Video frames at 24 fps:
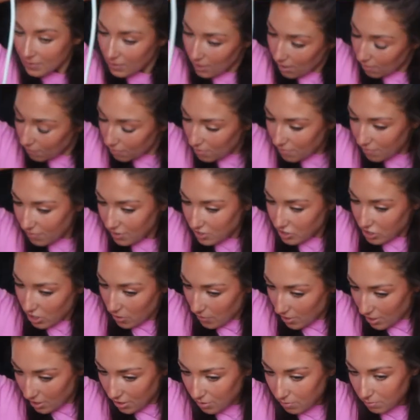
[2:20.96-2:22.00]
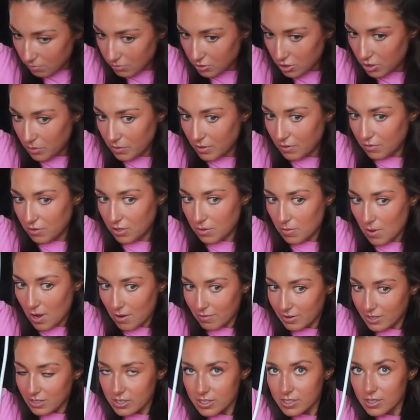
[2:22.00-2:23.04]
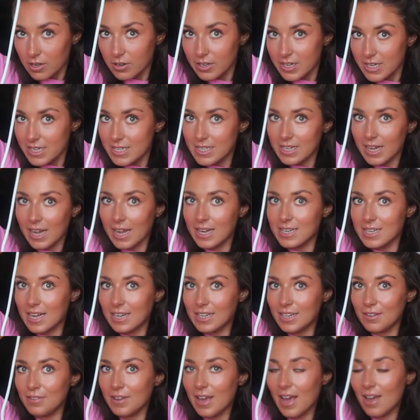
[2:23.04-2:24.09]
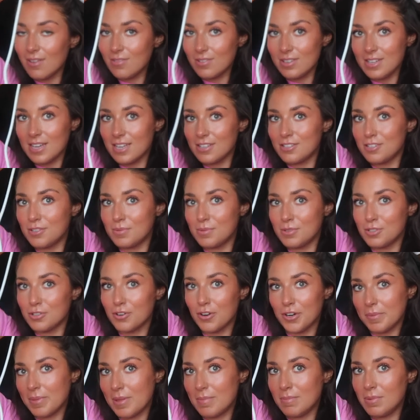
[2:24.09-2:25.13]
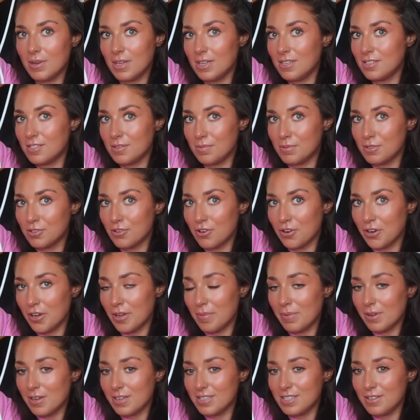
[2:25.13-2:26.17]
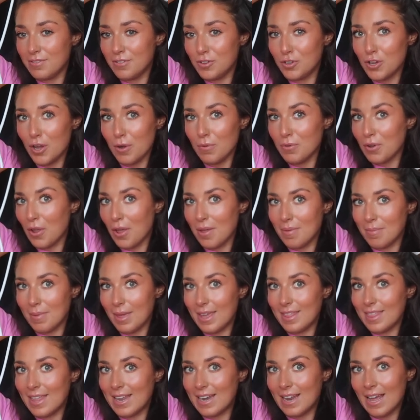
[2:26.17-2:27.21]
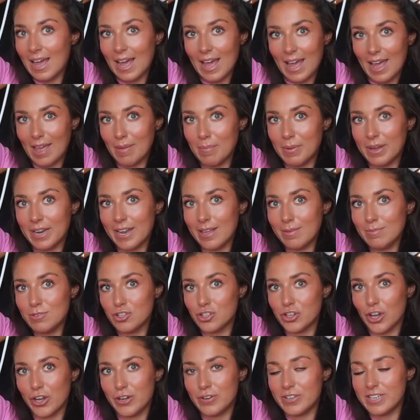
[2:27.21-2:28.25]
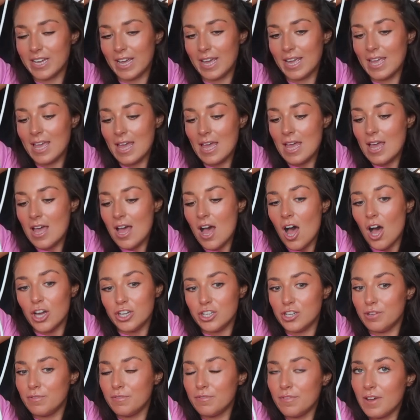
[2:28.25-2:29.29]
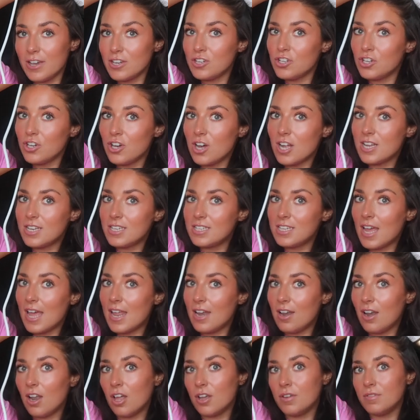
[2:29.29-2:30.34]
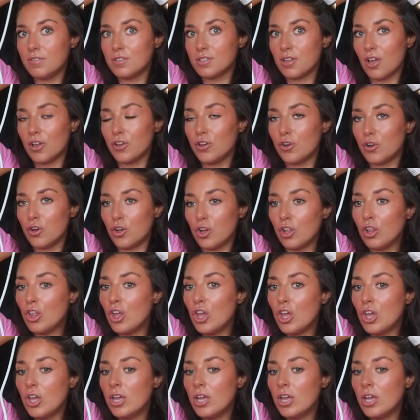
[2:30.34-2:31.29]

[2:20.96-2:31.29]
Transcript: Give the video a thumbs up if you are excited and if you haven't yet subscribed then please subscribe because if you don't know me then hey, my name's Jody. I do fashion content, lifestyle,